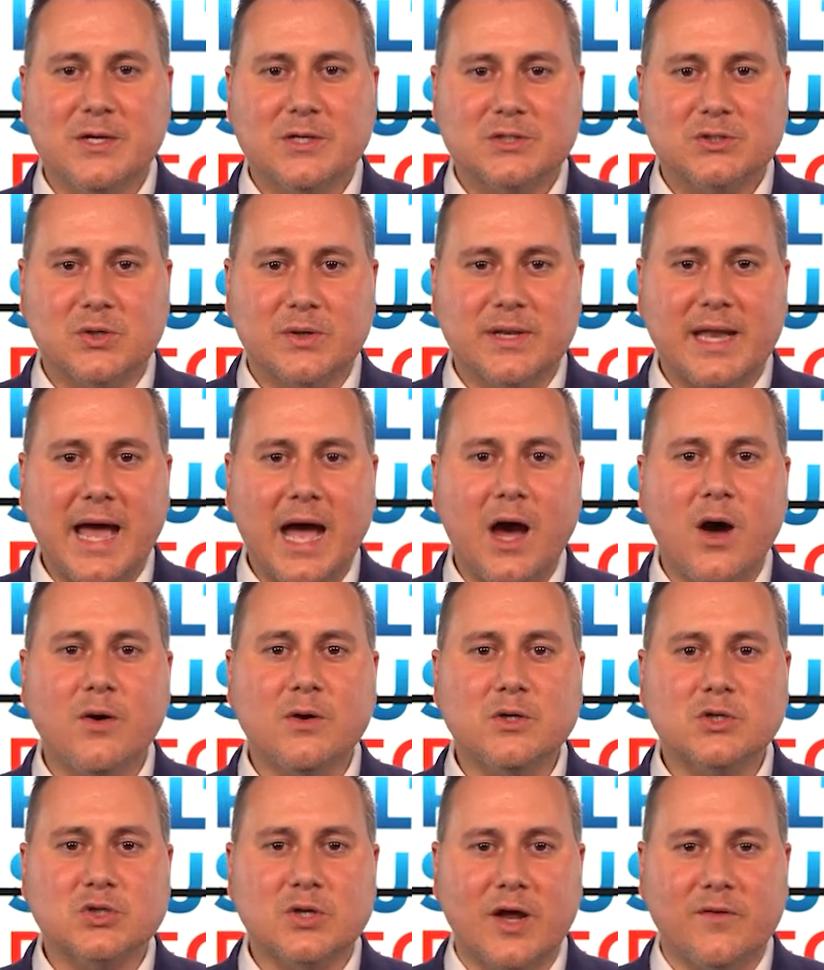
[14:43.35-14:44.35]
So now
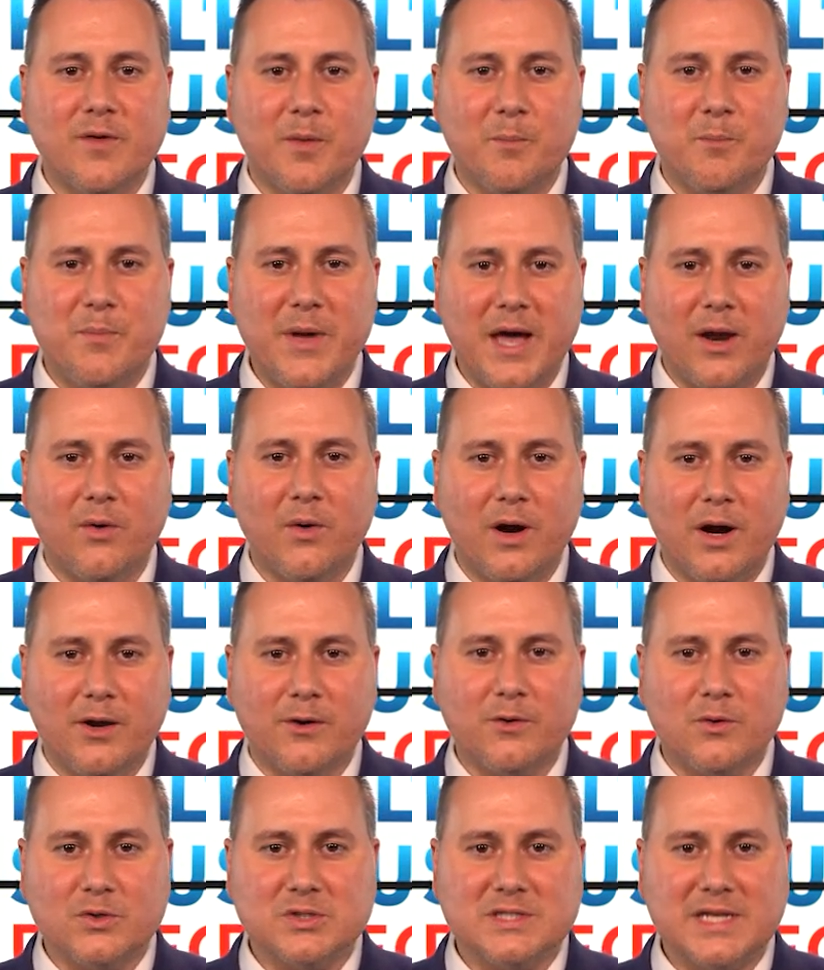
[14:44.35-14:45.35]
you should have a better
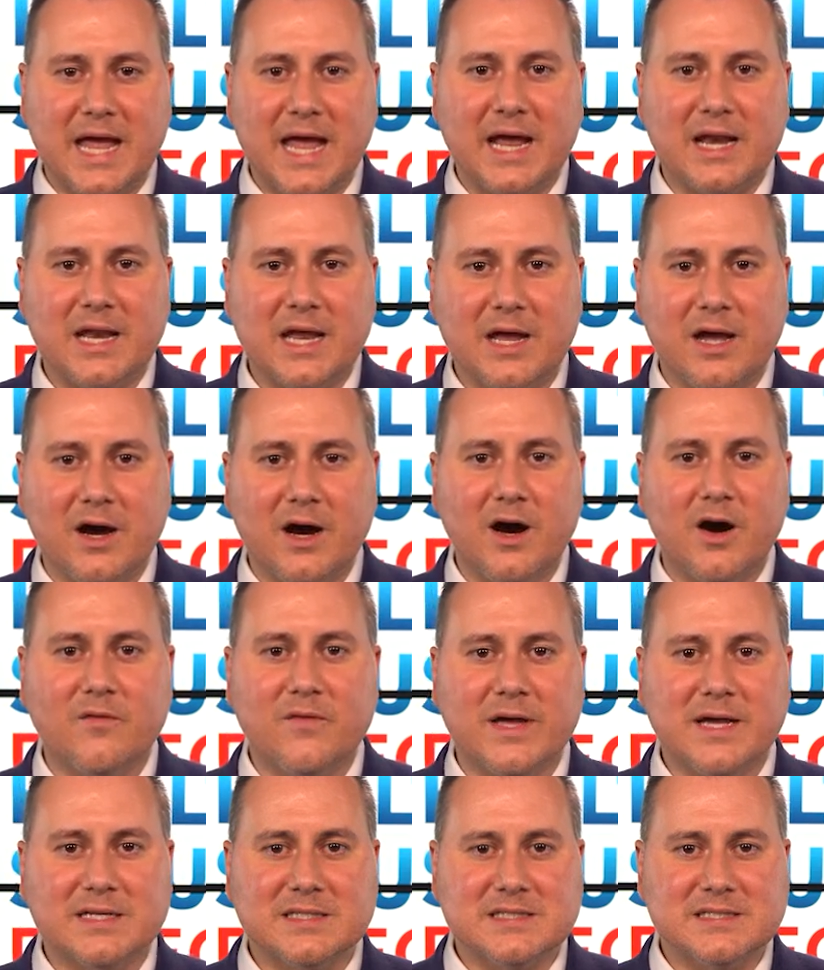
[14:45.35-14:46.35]
understanding
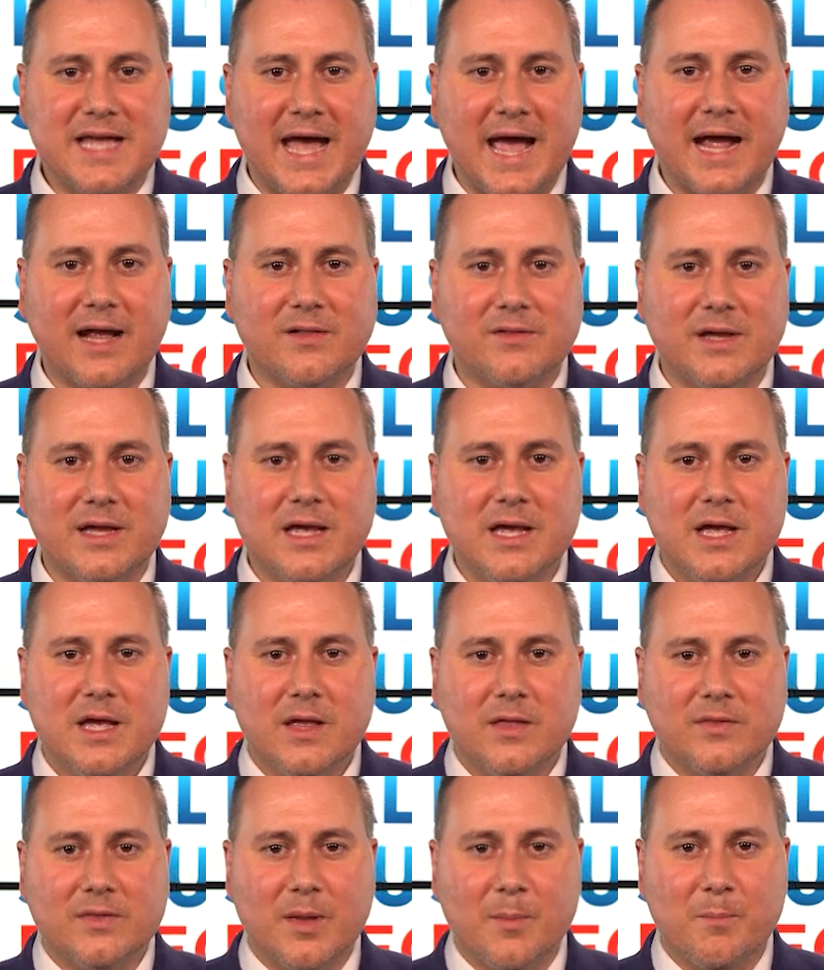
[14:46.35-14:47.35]
of exactly
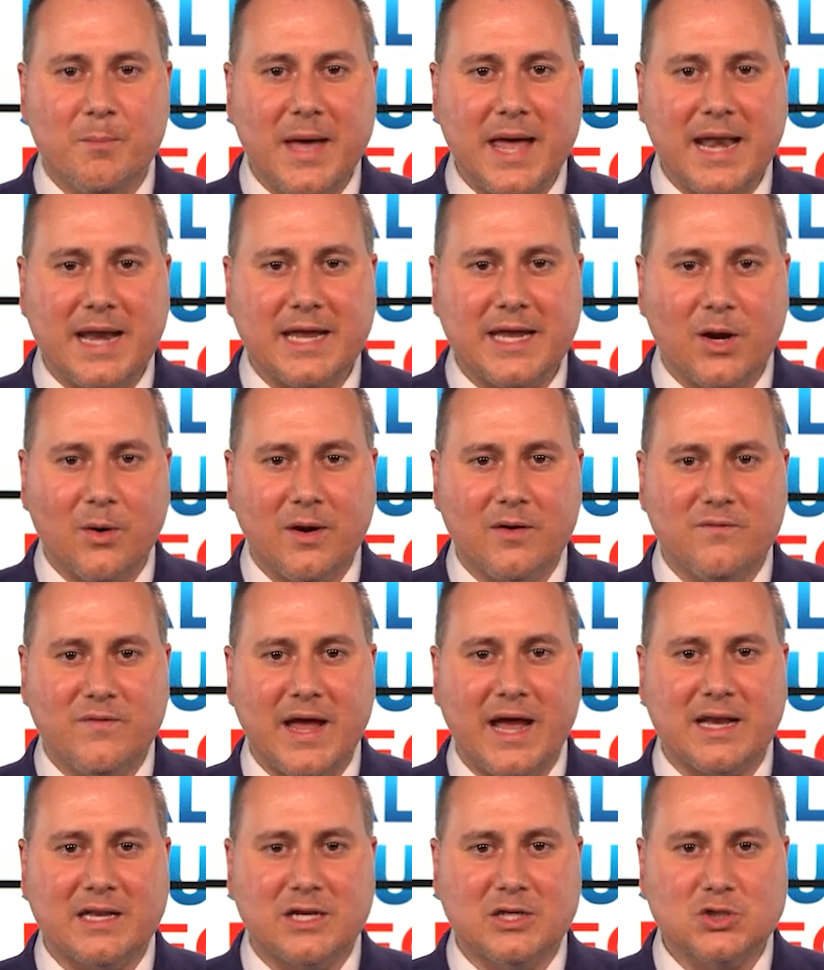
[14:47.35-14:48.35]
the Medicare
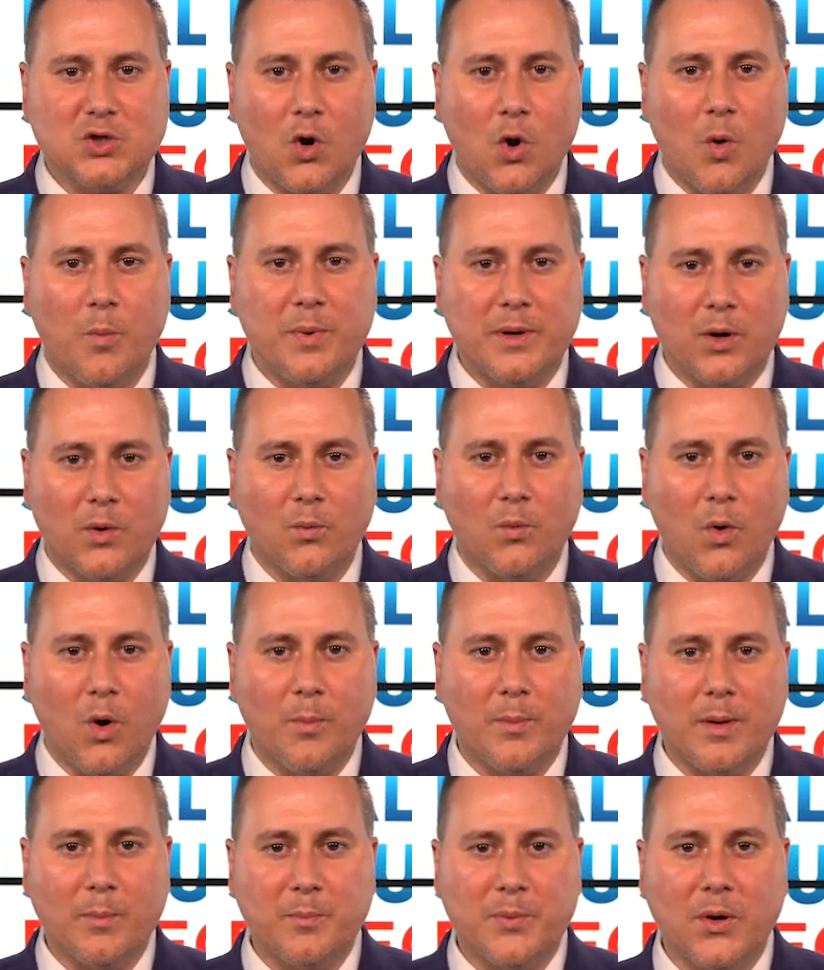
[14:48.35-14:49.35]
Advantage Open
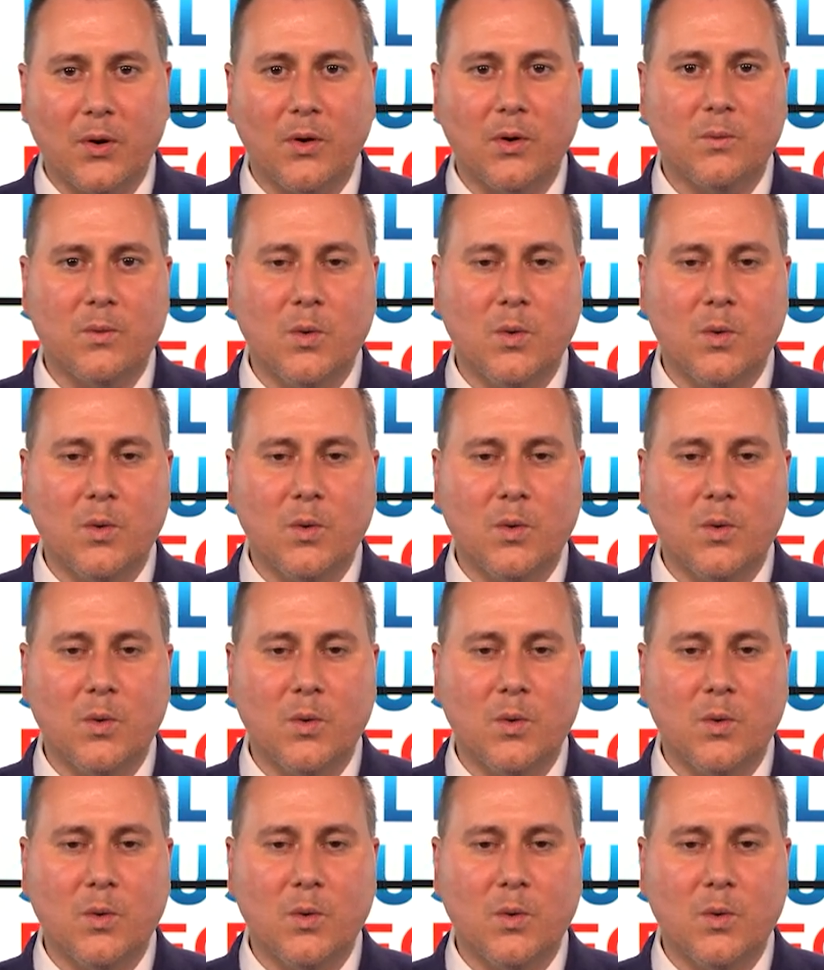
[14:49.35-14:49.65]
Enrollment Period.